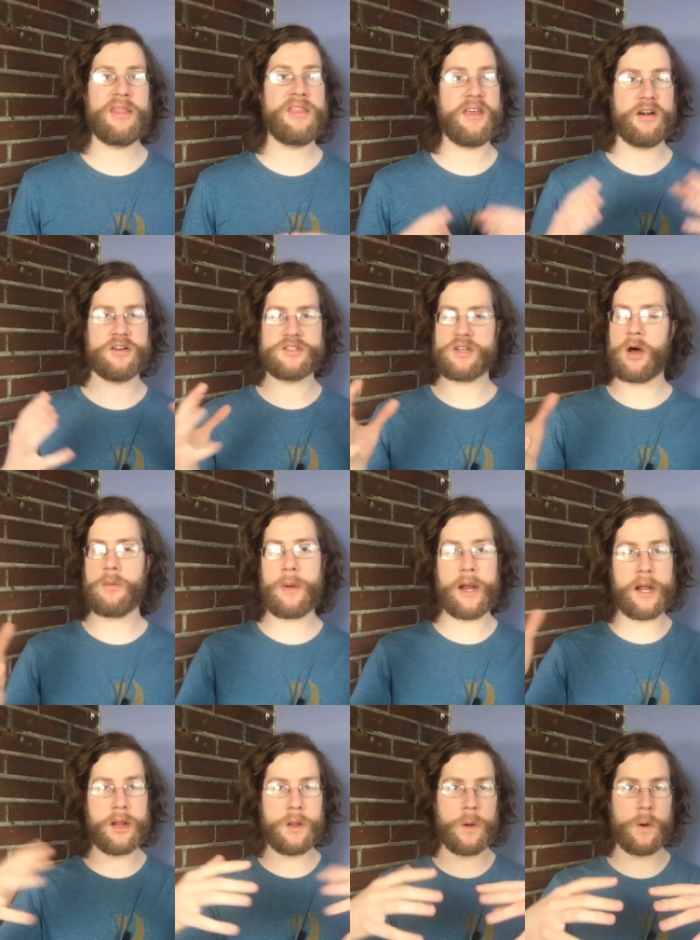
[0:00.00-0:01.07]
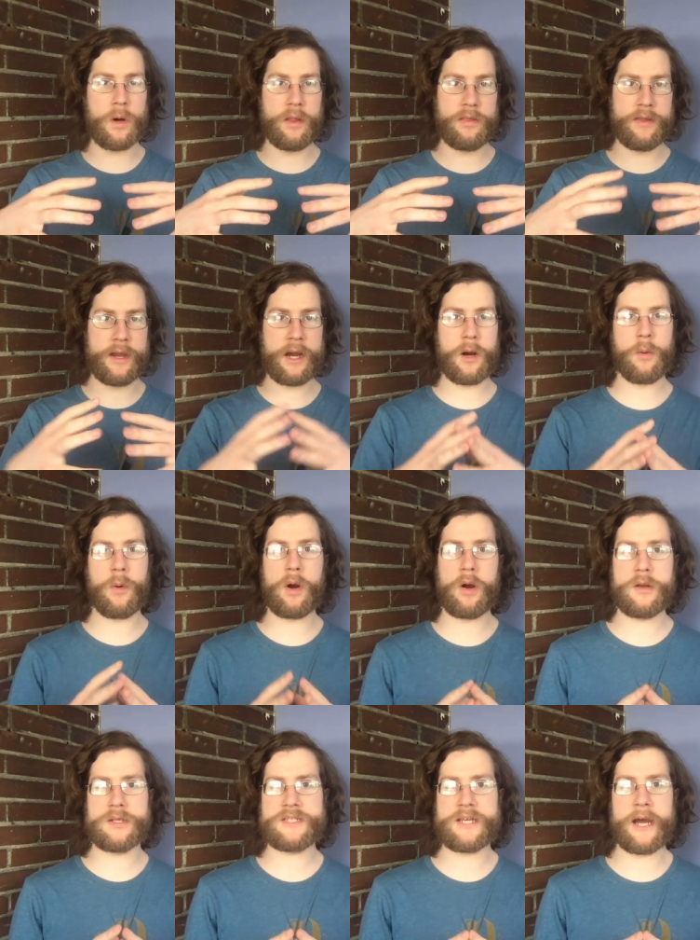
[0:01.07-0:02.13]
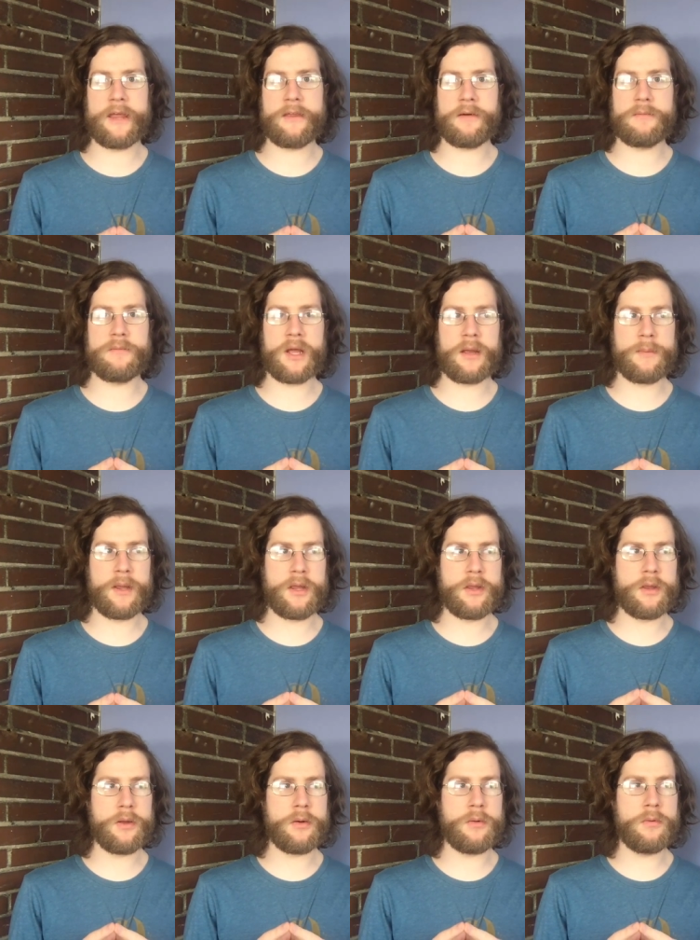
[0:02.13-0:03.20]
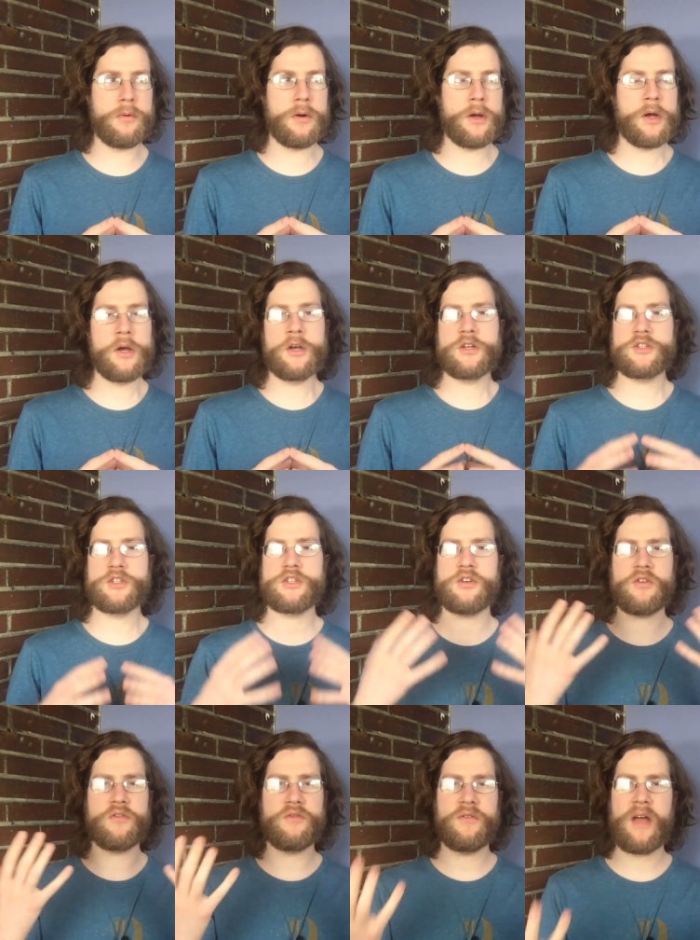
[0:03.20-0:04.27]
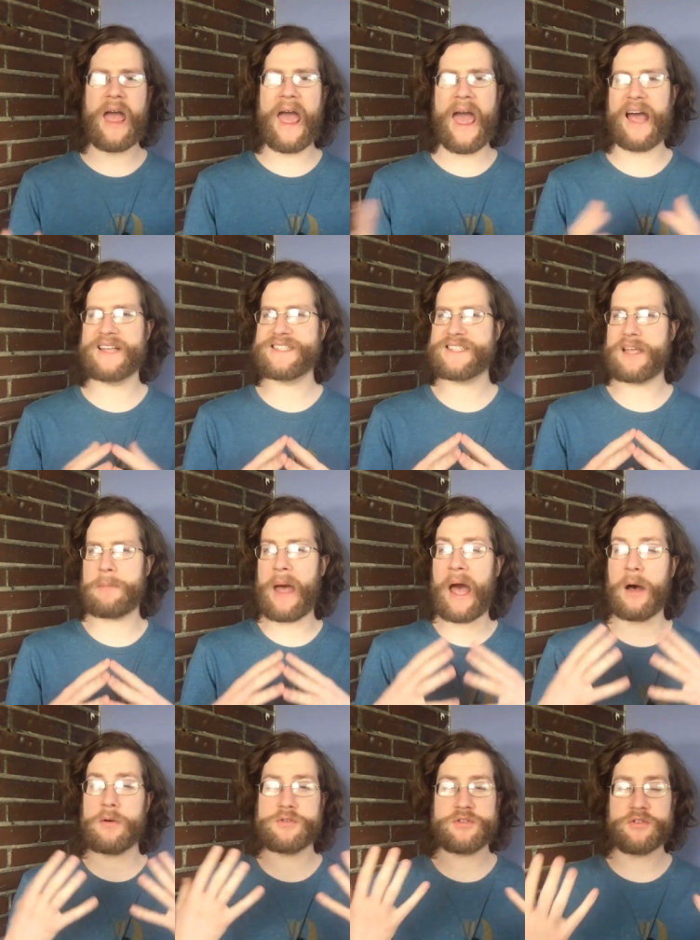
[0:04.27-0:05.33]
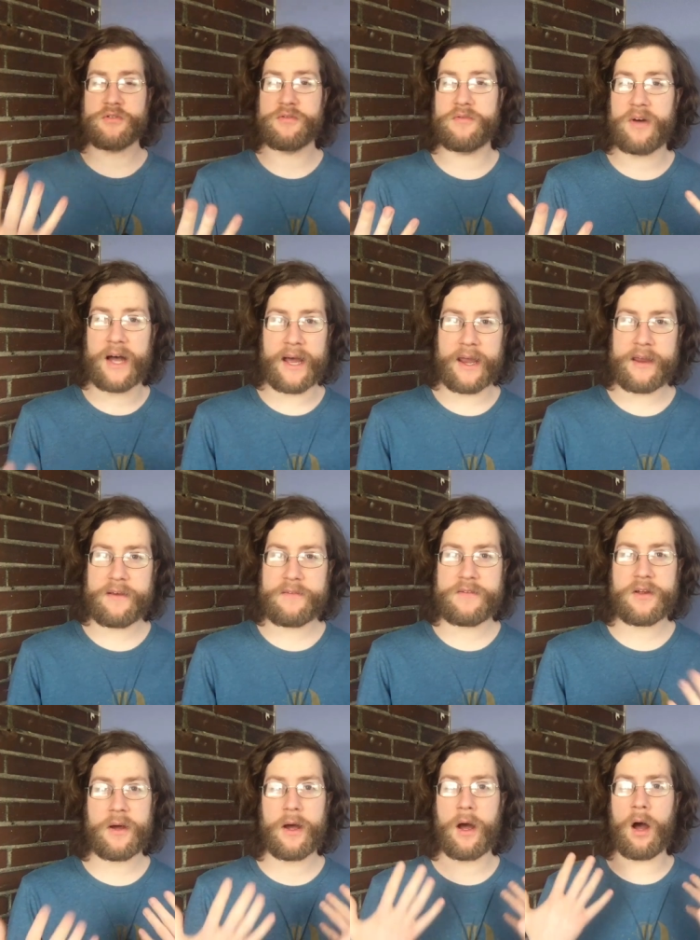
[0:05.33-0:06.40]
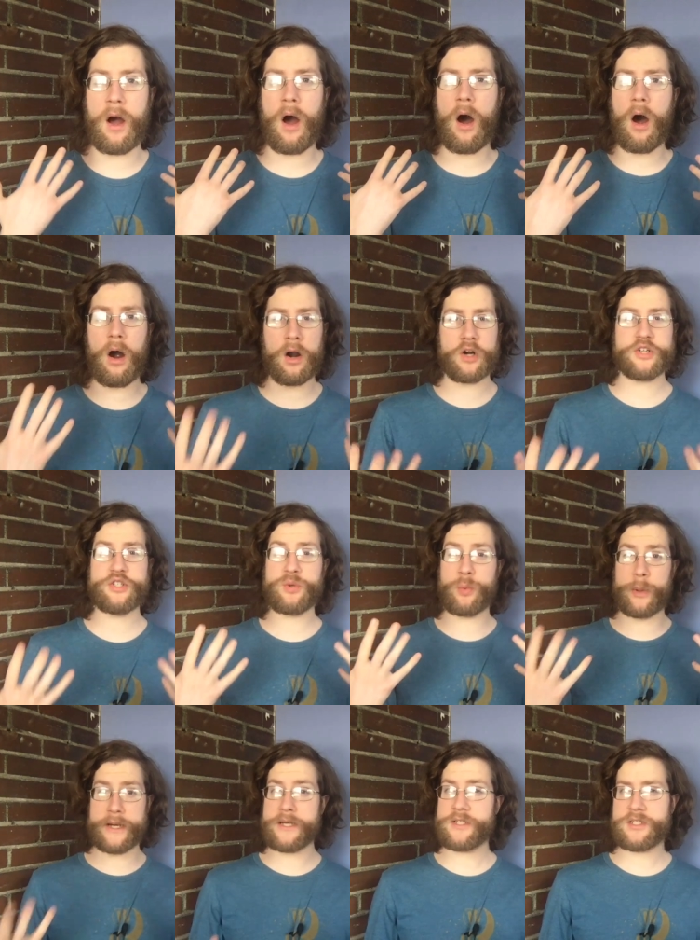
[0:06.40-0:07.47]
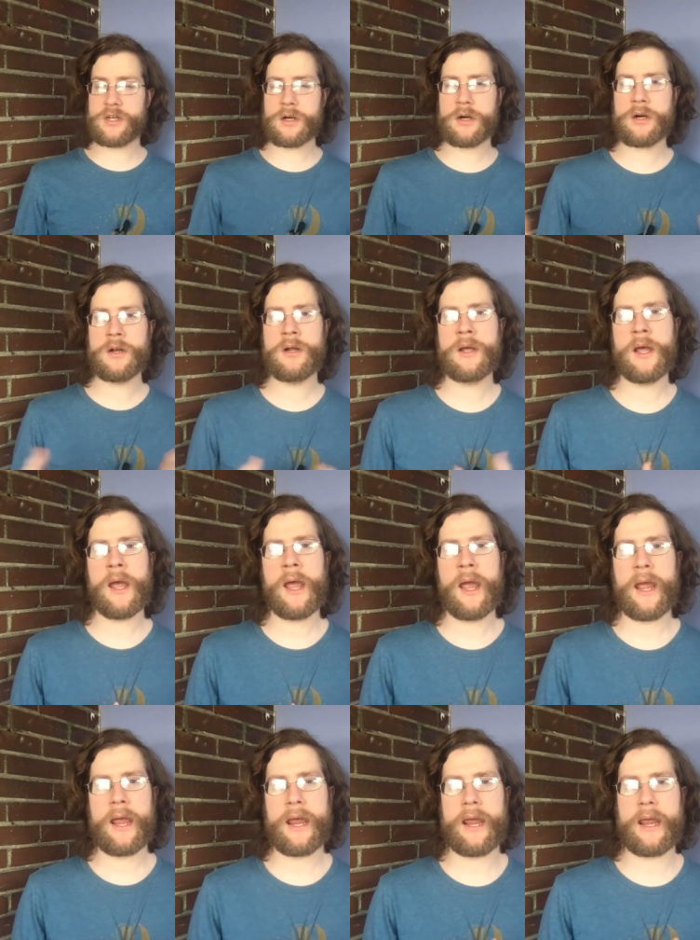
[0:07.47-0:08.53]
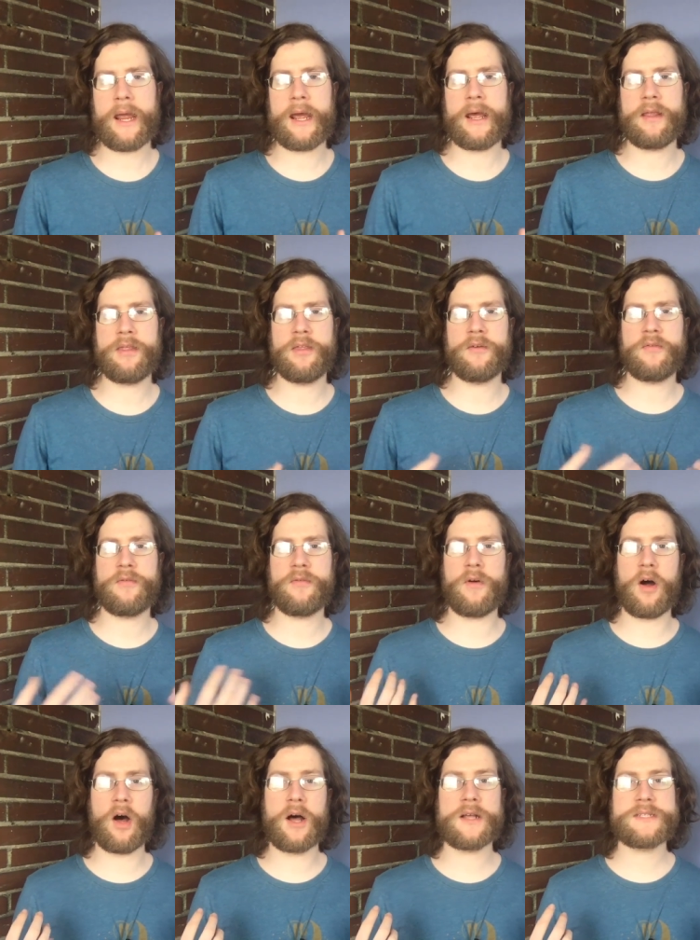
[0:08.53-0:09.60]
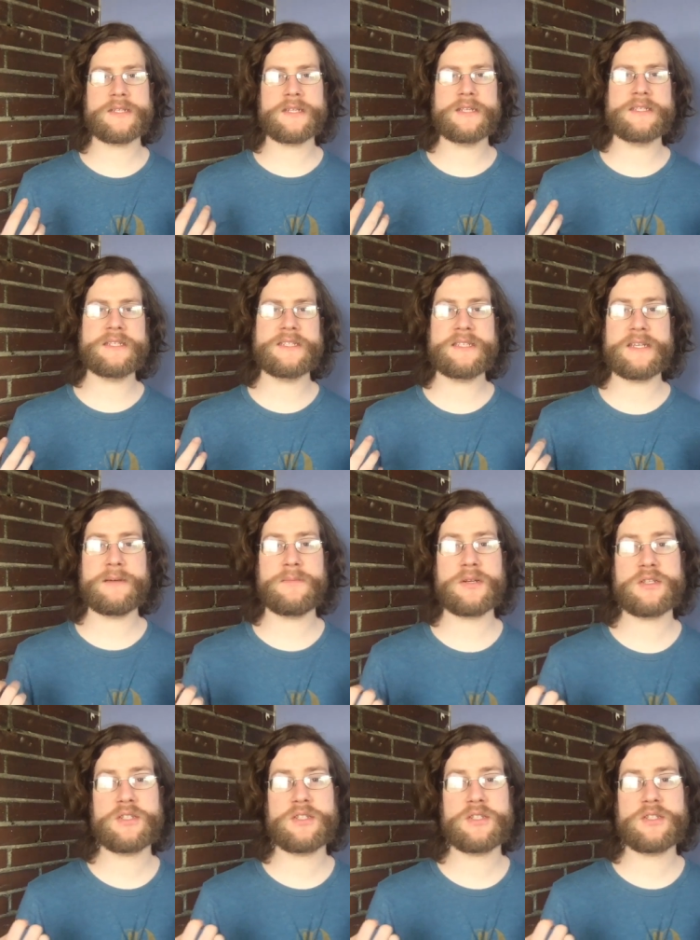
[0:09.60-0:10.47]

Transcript: there is already lore in there where it's either maybe you sur- somehow survived a harsh winter and the frost seeped